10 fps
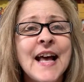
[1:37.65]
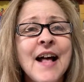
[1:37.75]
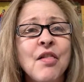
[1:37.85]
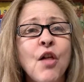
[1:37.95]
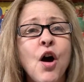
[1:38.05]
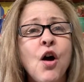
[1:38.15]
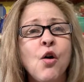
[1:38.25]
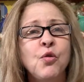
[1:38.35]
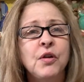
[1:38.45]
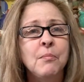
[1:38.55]

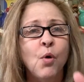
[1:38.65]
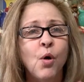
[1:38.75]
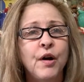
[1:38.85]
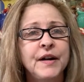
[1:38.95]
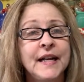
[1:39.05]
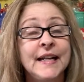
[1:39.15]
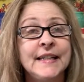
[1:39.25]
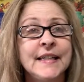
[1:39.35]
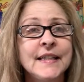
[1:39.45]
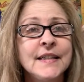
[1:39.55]
Hello. Good
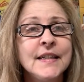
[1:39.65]
morning.